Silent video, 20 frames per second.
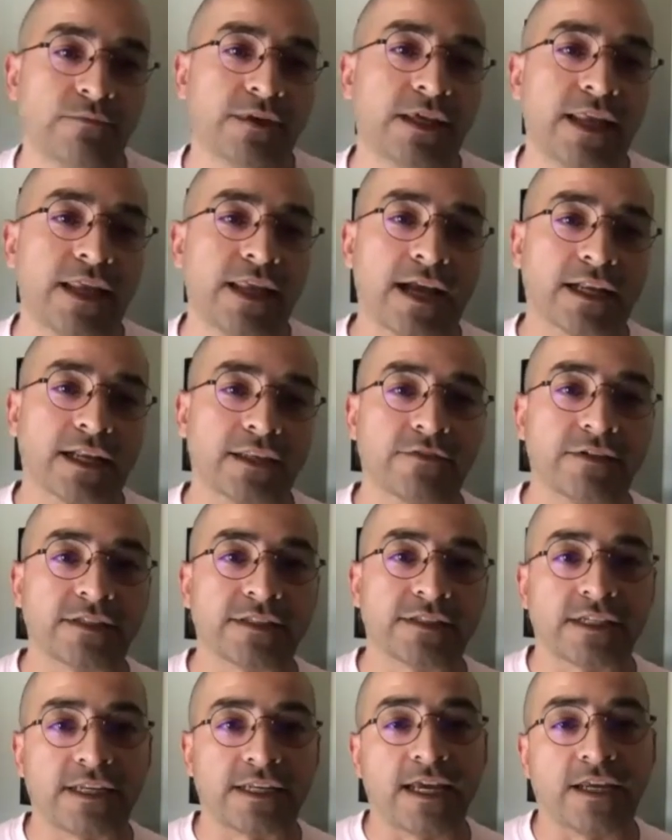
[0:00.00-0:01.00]
an
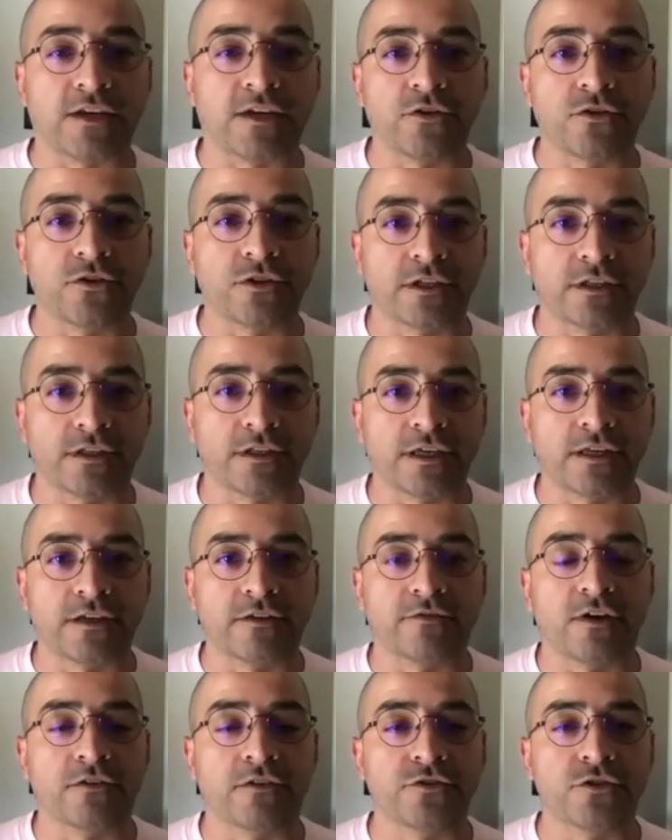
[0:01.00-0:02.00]
activist at night, or you can get
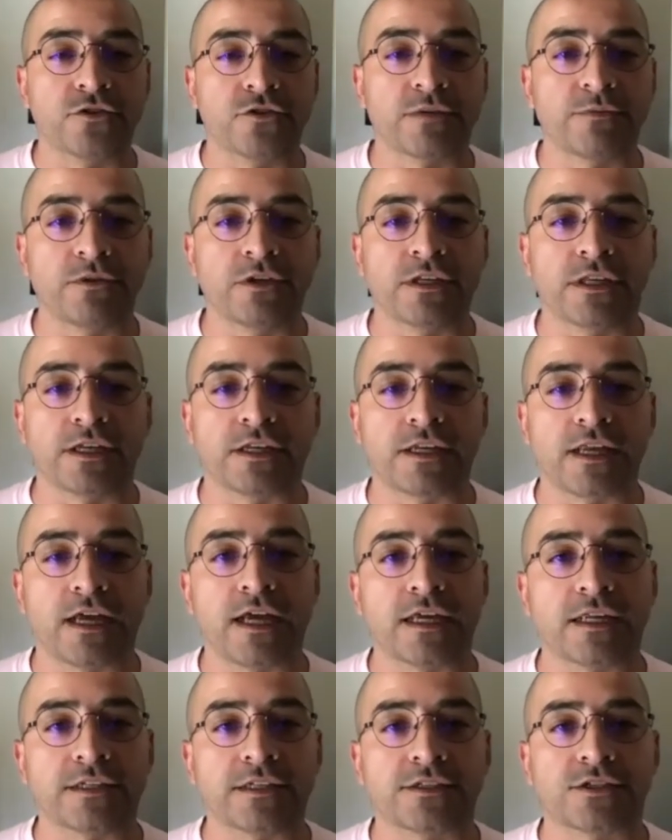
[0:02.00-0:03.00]
involved in your community at
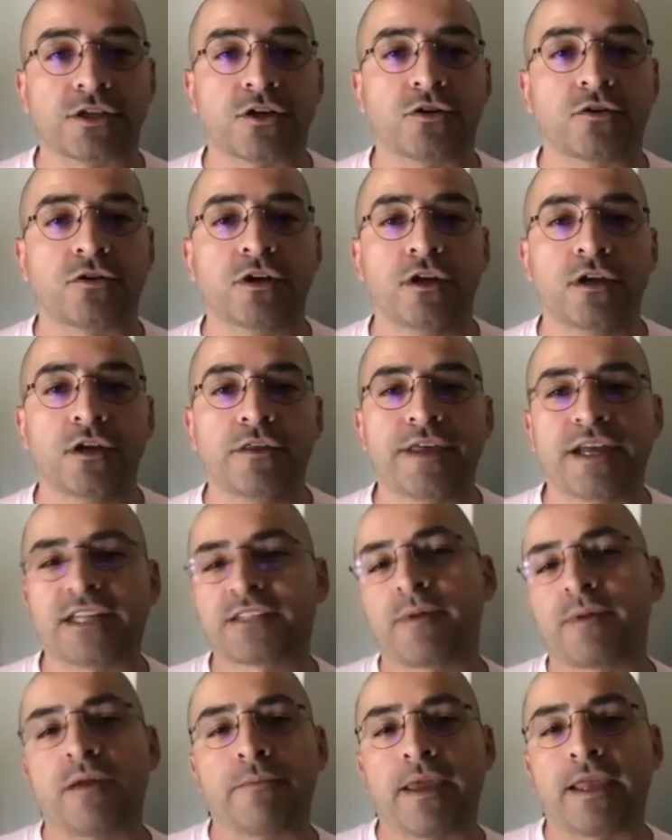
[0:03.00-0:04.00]
night. So
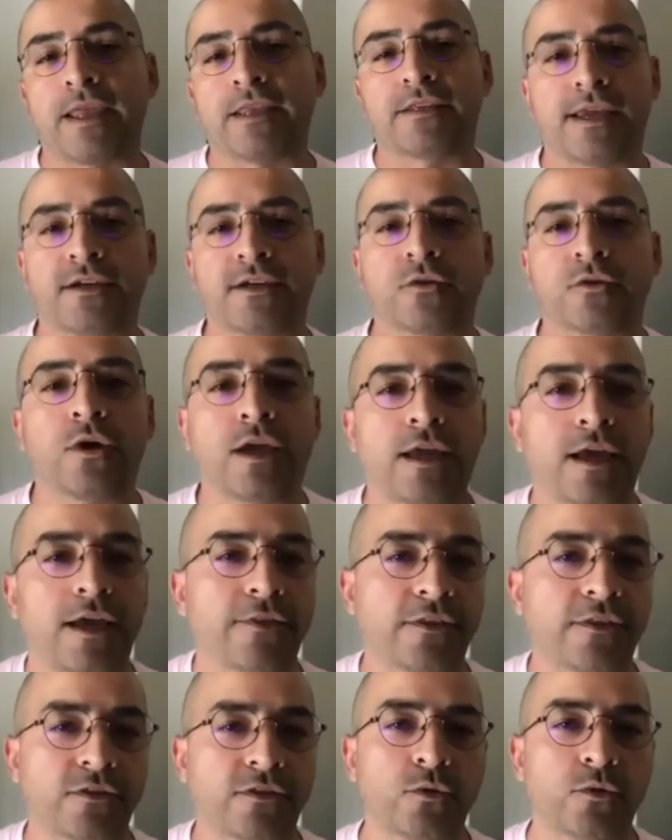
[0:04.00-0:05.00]
that's my main takeaway. I
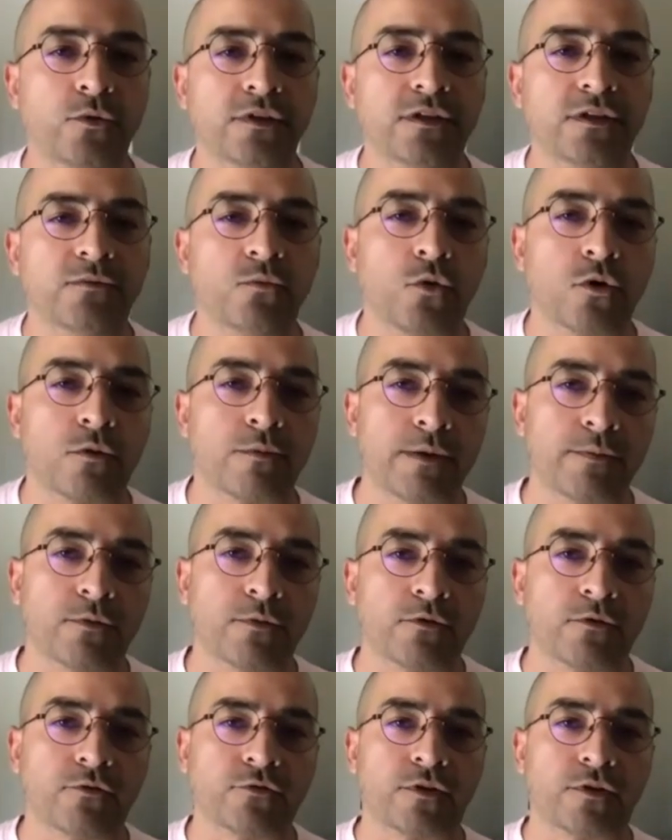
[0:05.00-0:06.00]
think that we need more
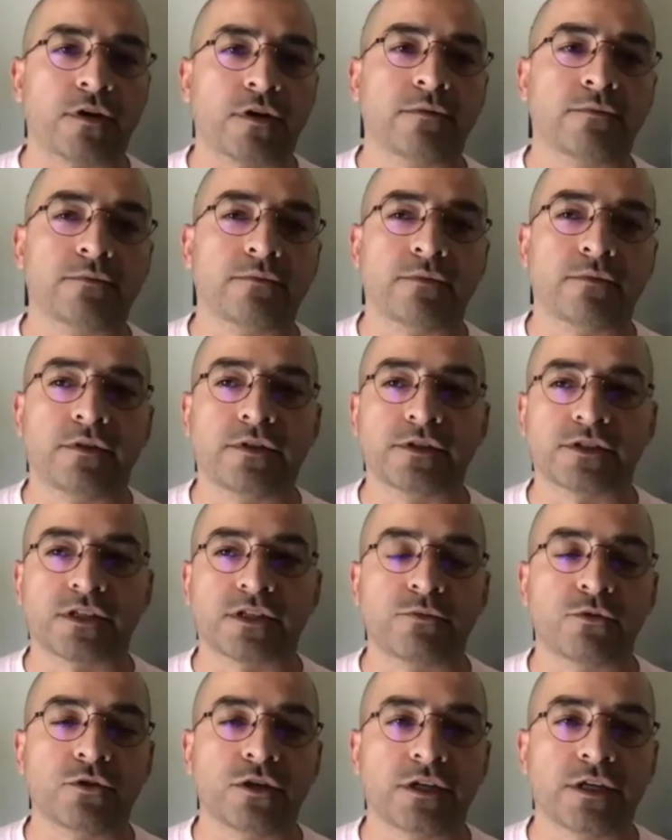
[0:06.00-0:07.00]
people from this
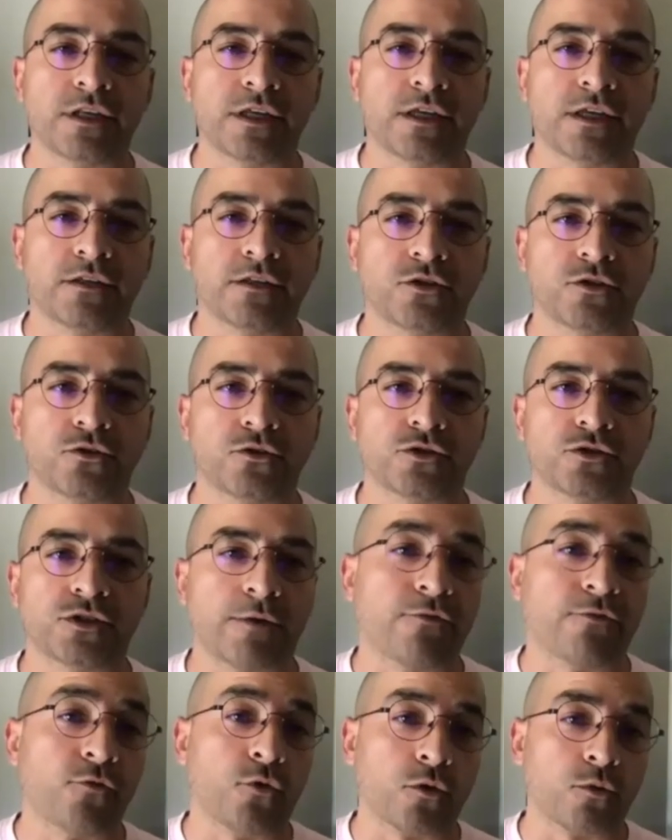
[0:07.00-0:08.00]
community to
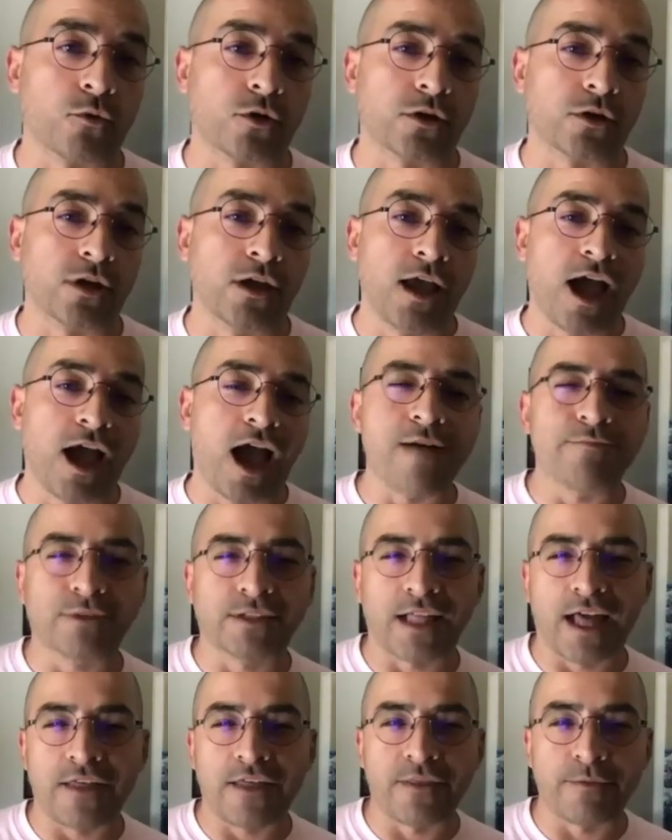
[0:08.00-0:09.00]
step forward. I'm
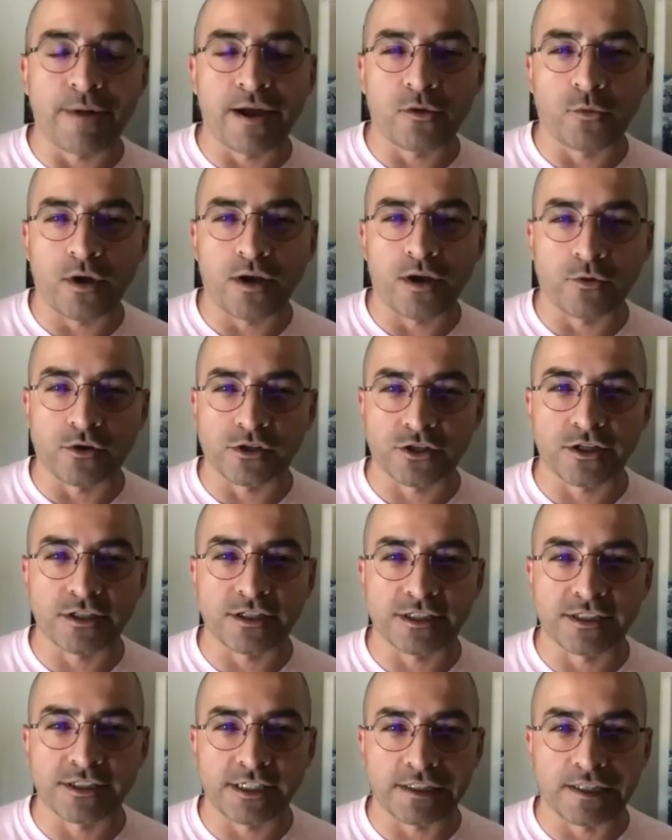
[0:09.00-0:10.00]
glad that, by the way, we're starting
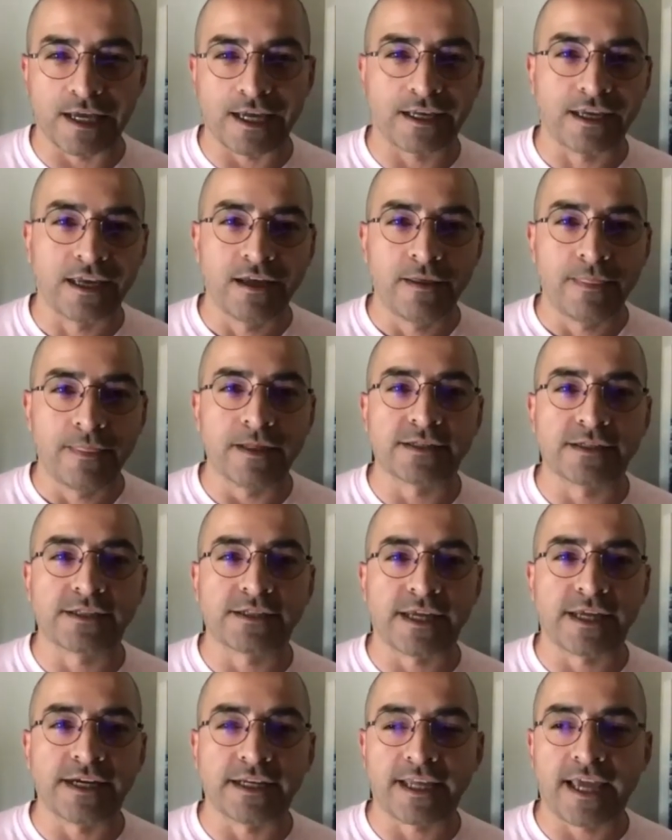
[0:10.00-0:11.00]
to see like this
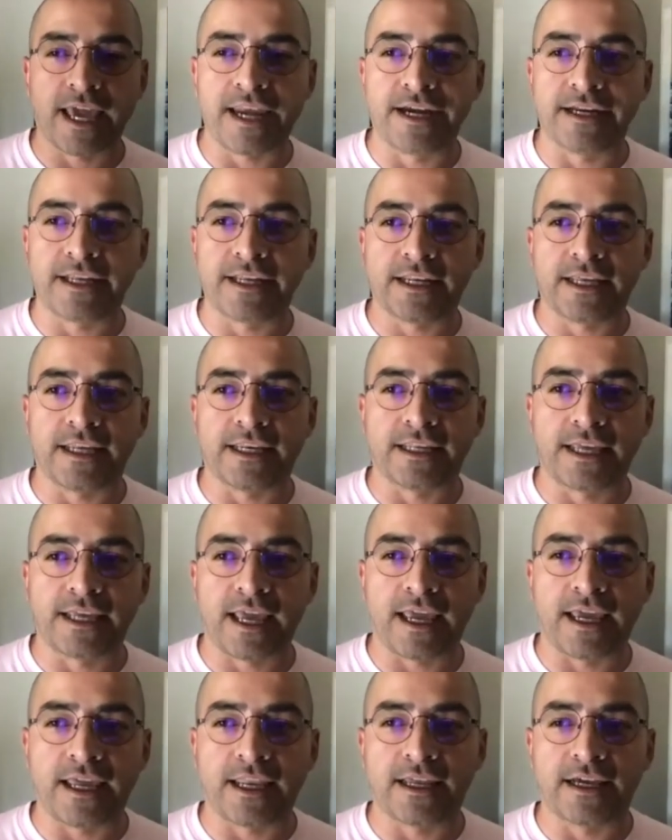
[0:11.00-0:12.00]
Senate candidate
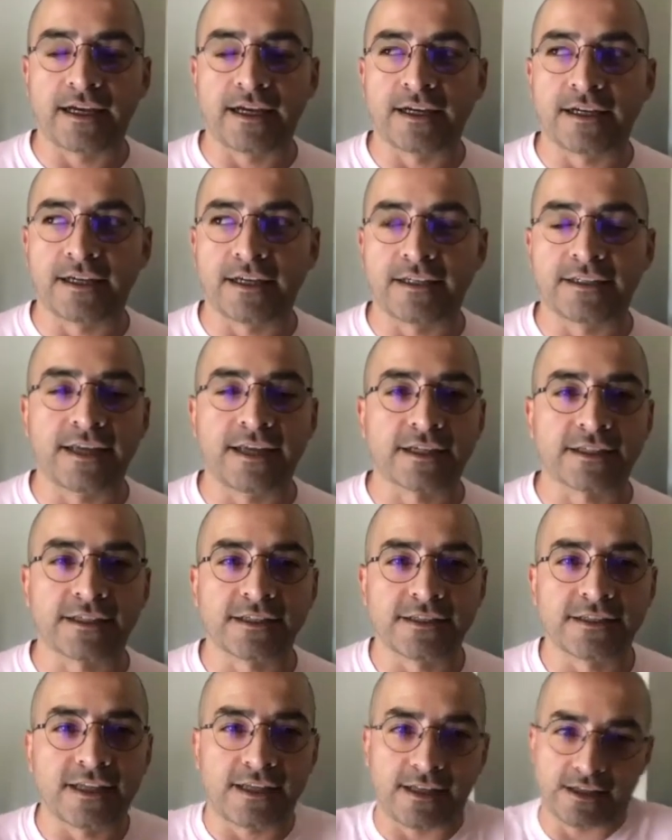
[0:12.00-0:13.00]
in
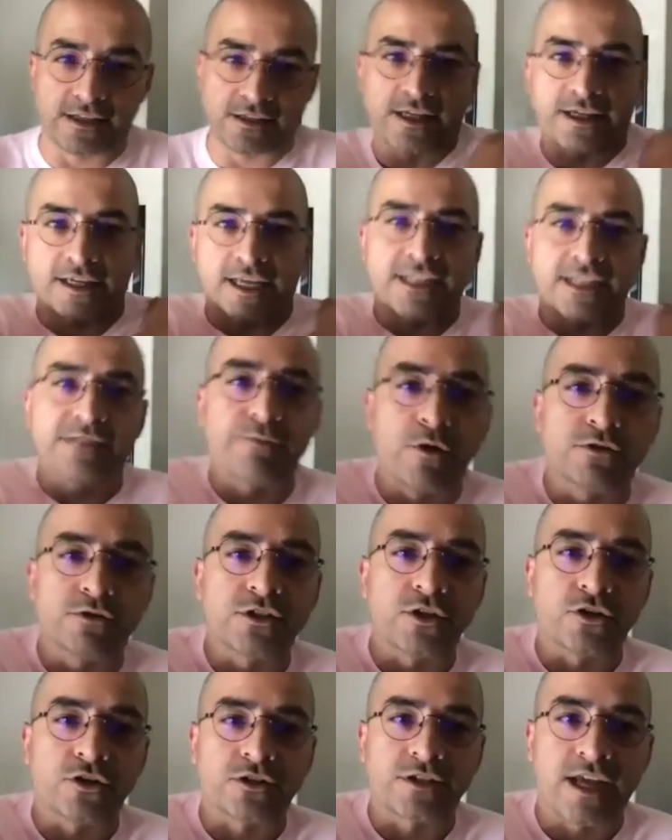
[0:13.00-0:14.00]
Texas that is like
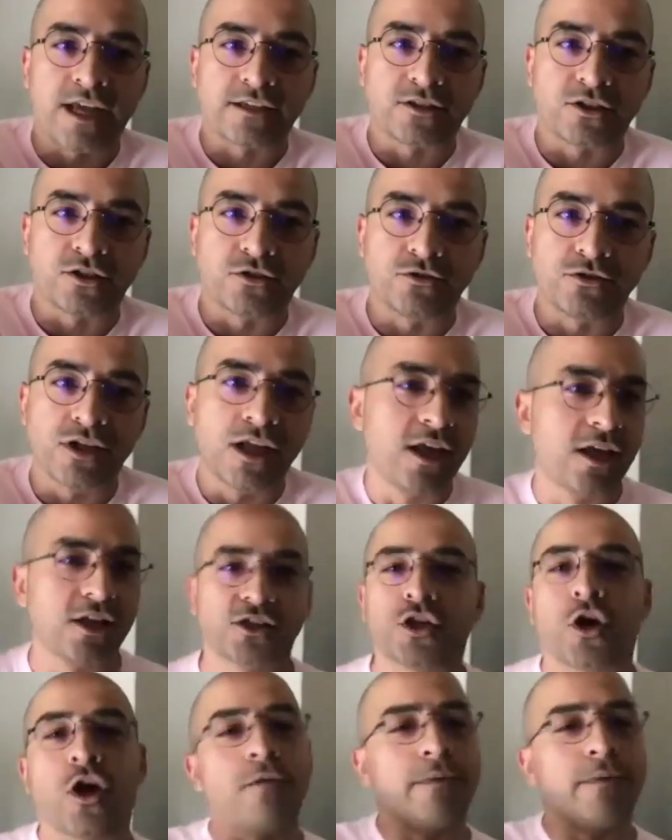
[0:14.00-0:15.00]
exposing her tattoos.
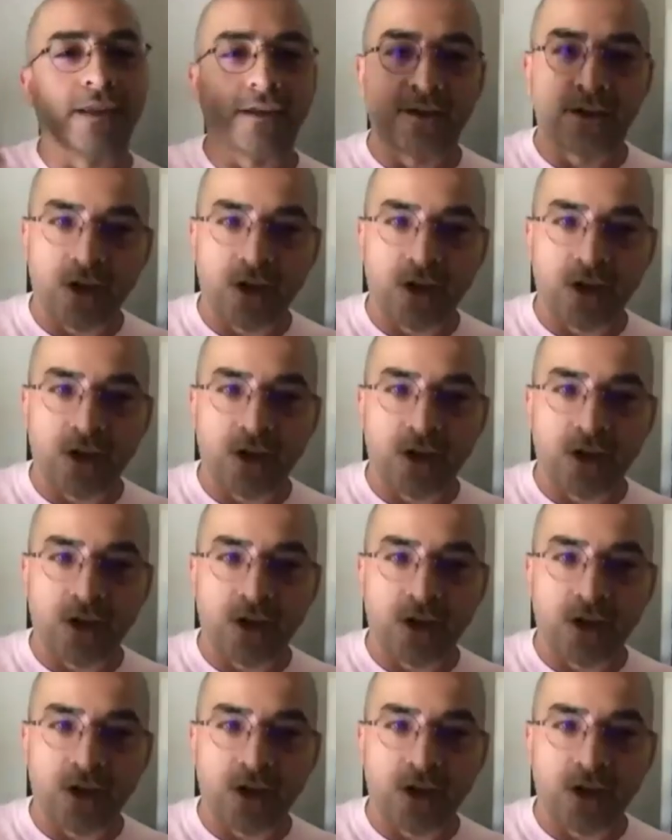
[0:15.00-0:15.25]
So I mean,